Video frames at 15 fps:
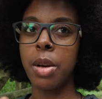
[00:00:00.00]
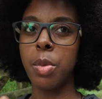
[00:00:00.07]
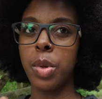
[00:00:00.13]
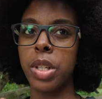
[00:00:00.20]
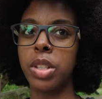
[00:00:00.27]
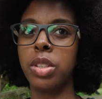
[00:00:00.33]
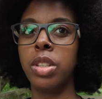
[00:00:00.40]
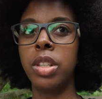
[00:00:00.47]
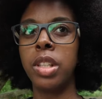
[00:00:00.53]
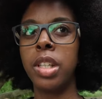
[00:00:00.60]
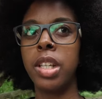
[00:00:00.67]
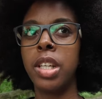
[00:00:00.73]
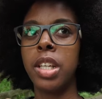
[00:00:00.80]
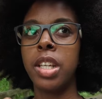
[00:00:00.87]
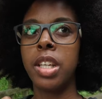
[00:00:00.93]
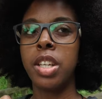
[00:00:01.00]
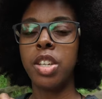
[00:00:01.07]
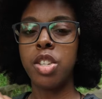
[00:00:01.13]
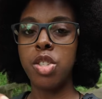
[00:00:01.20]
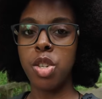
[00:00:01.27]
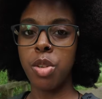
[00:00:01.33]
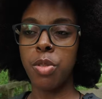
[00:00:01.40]
I will
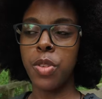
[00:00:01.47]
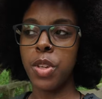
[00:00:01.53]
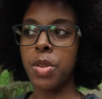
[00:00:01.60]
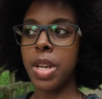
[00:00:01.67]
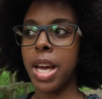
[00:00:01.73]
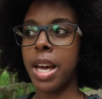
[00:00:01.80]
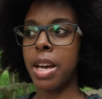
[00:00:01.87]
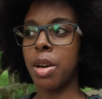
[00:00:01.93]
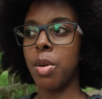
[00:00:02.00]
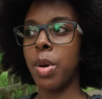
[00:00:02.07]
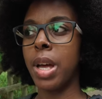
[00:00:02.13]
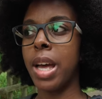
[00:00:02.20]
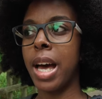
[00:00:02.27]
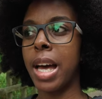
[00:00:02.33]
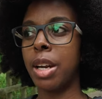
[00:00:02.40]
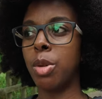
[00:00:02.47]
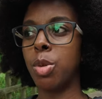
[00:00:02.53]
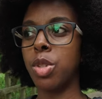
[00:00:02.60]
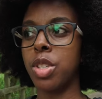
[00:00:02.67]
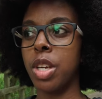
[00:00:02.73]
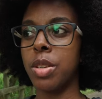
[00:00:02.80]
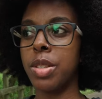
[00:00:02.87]
do for you now, and
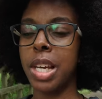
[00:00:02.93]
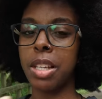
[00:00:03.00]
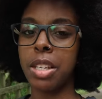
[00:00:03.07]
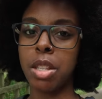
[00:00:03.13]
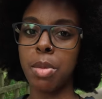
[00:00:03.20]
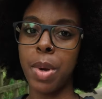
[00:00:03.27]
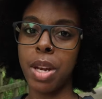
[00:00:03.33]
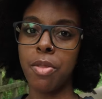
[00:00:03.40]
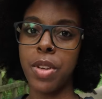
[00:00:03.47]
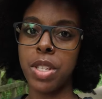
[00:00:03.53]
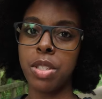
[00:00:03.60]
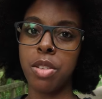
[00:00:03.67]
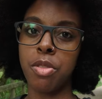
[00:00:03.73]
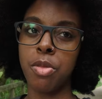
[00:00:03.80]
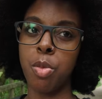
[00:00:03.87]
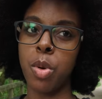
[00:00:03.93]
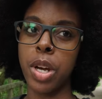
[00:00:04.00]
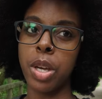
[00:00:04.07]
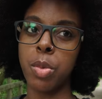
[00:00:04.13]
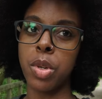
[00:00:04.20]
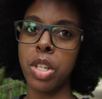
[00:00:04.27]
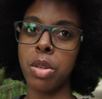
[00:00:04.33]
also tell you the benefits of why
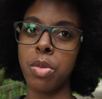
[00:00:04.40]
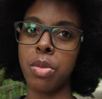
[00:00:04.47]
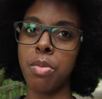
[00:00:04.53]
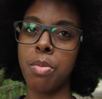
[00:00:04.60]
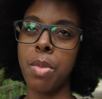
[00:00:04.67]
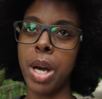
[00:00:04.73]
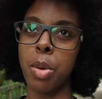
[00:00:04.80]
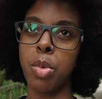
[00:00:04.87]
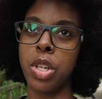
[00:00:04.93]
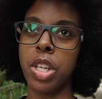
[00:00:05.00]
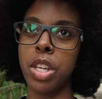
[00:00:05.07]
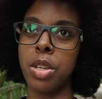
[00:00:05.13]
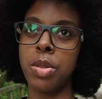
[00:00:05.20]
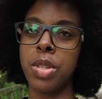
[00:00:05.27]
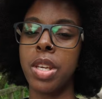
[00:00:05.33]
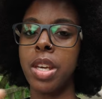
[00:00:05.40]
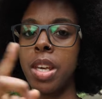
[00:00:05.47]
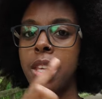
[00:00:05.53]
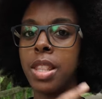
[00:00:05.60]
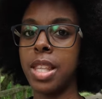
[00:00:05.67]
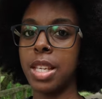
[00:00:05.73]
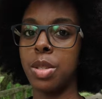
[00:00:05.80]
you might want to use
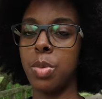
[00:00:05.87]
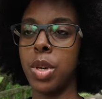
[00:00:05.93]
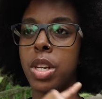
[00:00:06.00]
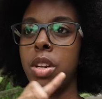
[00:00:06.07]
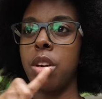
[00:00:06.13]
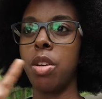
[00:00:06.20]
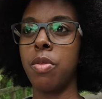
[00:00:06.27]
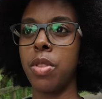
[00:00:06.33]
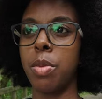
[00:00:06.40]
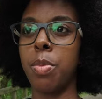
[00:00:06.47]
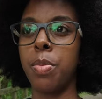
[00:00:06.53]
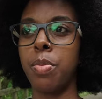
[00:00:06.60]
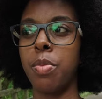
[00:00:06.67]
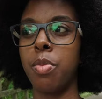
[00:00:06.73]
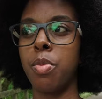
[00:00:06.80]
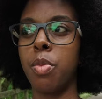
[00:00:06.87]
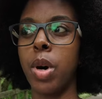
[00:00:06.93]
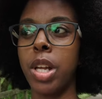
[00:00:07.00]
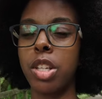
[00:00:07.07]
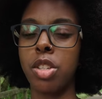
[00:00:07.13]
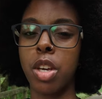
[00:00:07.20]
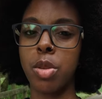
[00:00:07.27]
this one over the
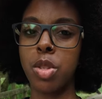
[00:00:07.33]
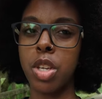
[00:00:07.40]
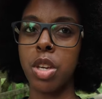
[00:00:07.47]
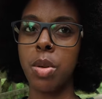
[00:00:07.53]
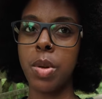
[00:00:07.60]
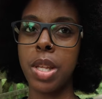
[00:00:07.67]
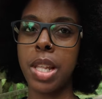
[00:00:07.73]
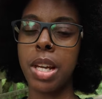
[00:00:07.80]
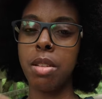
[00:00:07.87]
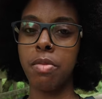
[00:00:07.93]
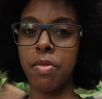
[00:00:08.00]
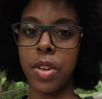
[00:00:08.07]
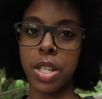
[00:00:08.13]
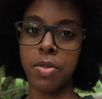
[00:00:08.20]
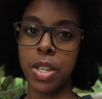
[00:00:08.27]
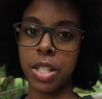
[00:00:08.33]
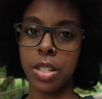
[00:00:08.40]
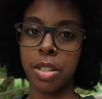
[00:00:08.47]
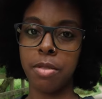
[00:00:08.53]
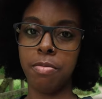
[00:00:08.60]
Wireless Go 2, and then vice versa.